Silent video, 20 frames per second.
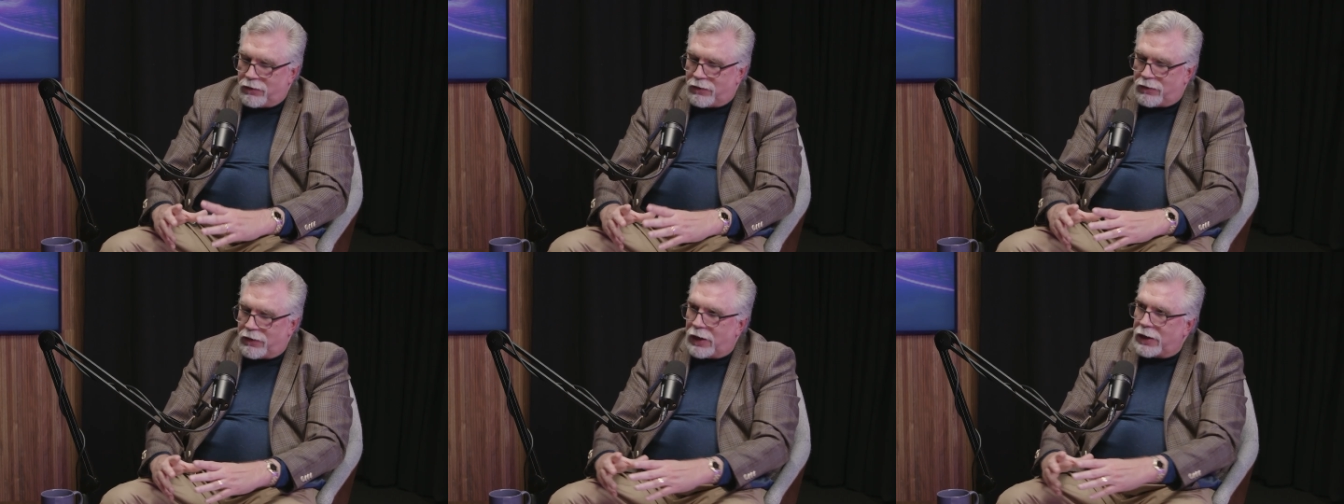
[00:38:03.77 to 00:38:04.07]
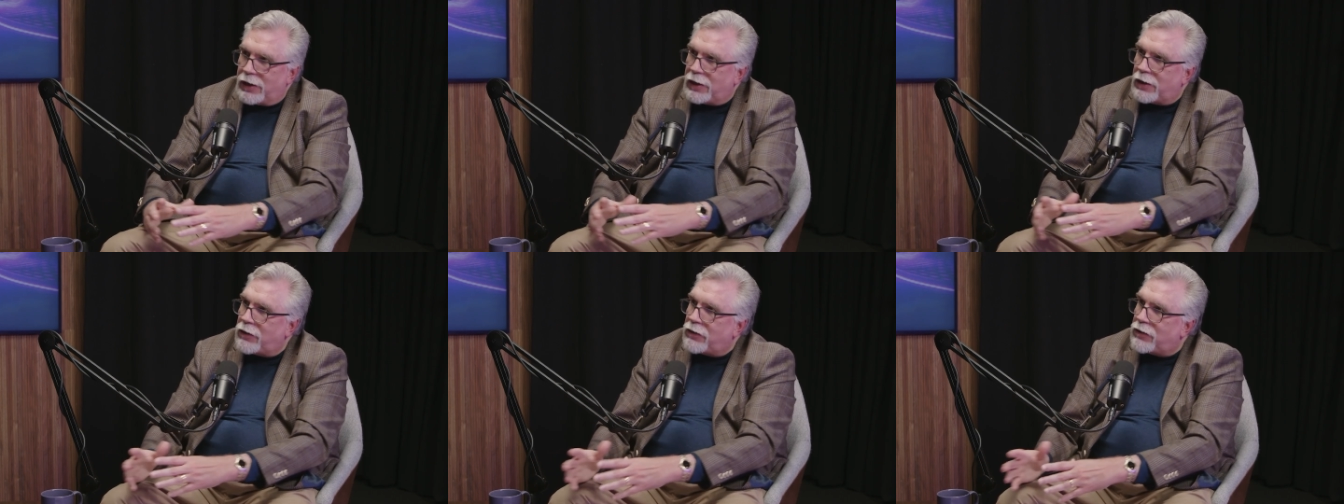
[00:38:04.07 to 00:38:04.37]

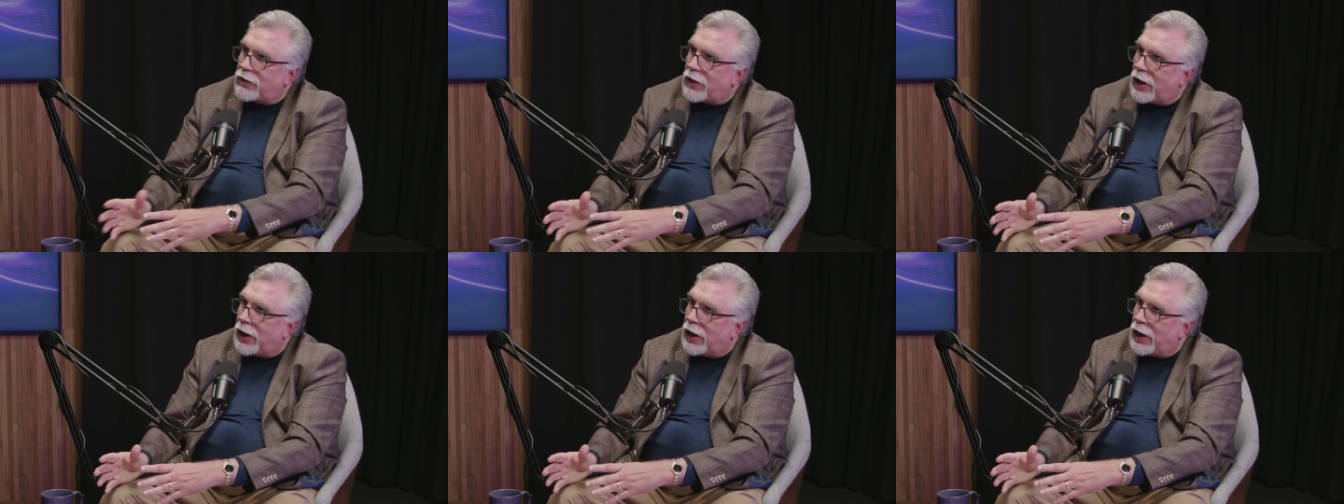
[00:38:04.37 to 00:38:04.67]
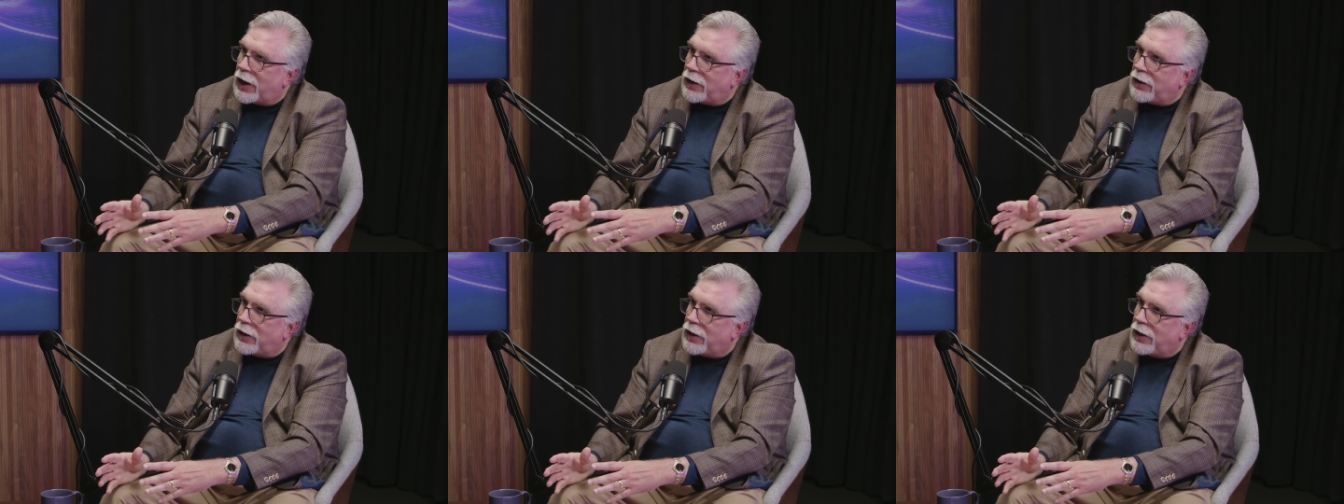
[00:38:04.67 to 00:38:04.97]
setting it
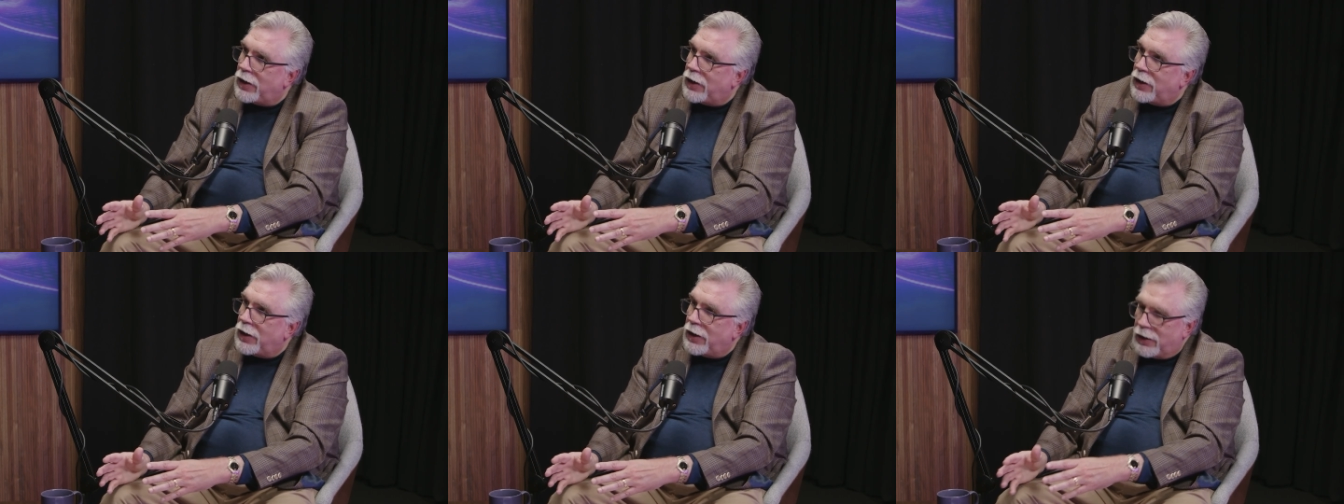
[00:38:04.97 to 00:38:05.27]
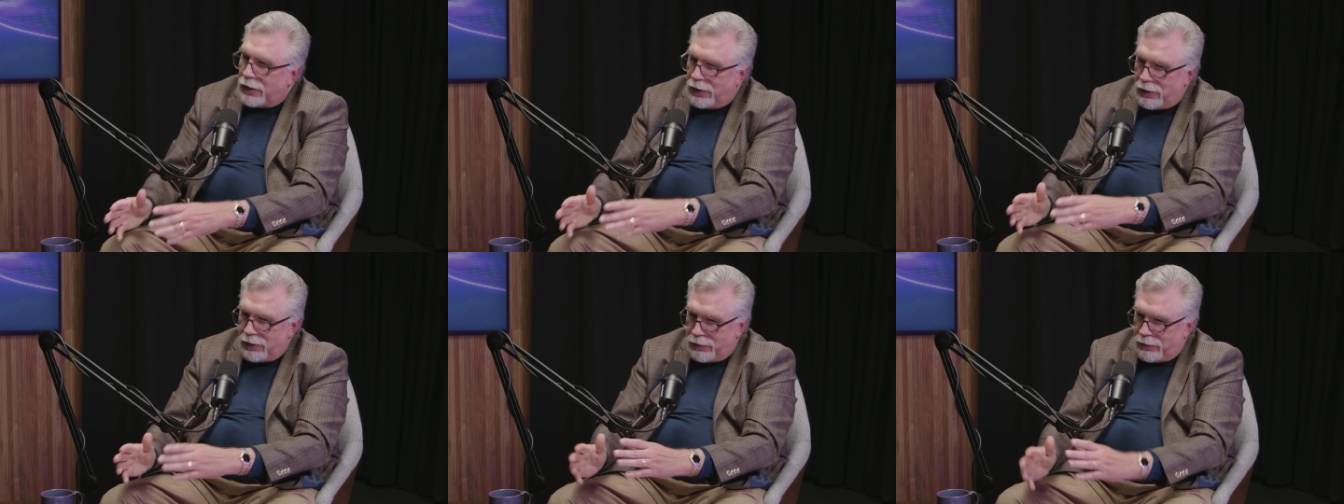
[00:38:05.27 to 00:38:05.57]
aside,
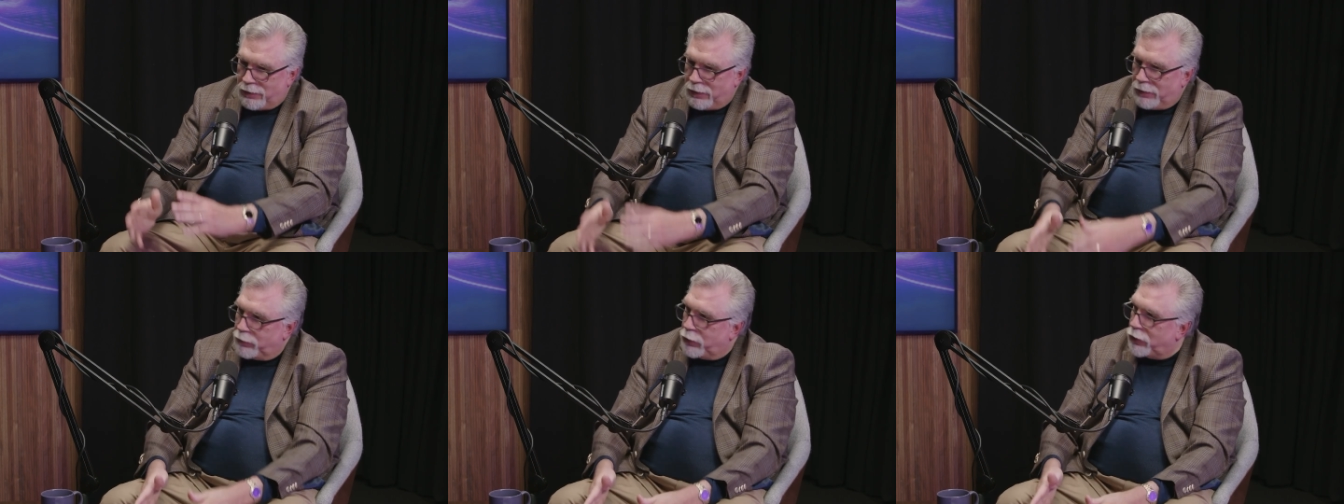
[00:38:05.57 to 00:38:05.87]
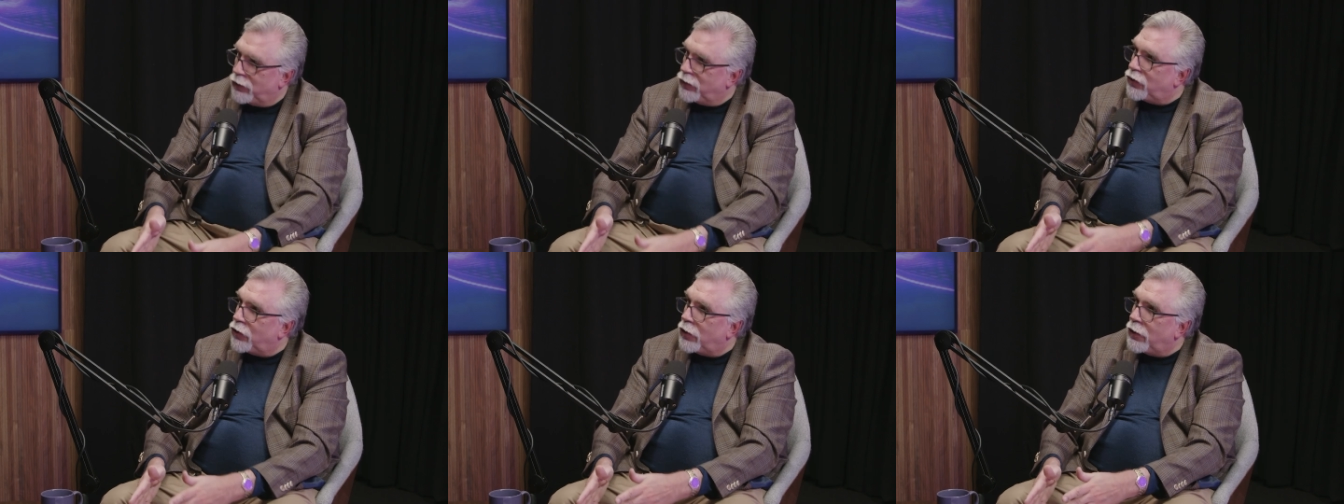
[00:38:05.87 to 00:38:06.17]

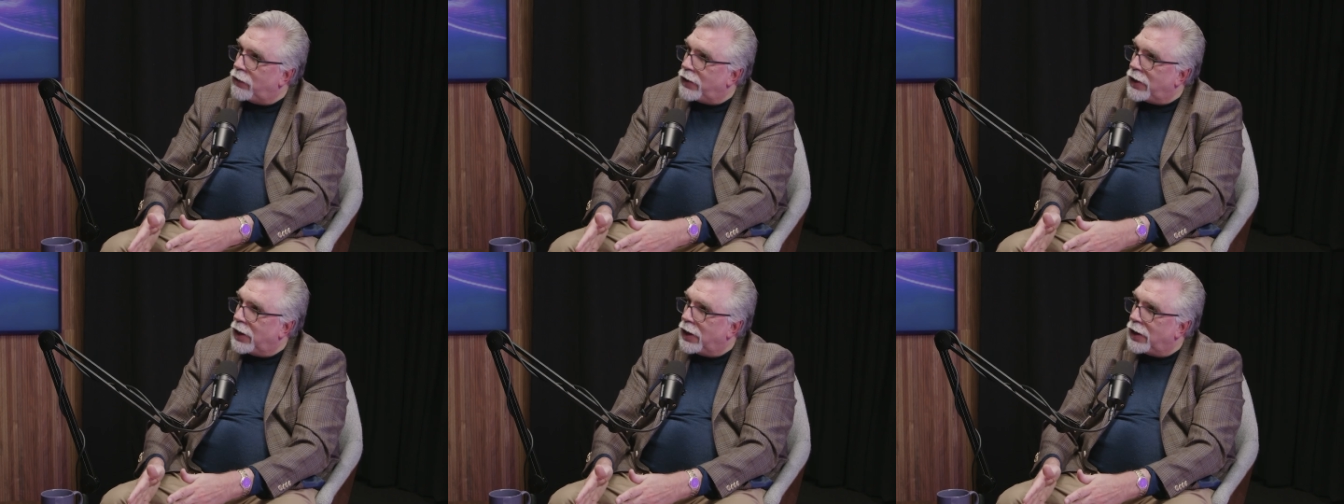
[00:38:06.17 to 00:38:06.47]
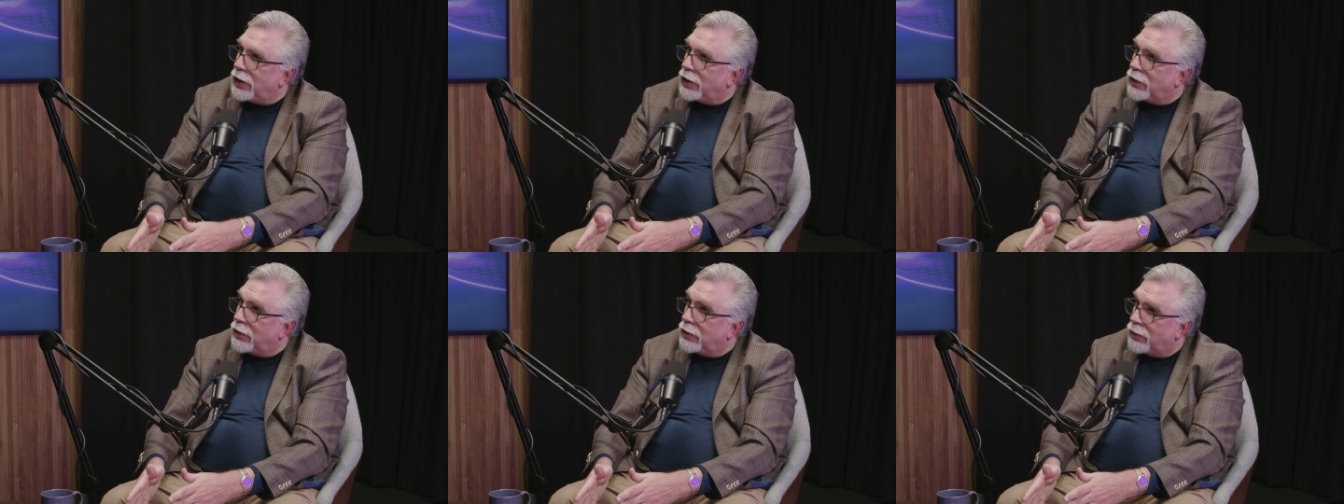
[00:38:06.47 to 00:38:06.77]
preserving it.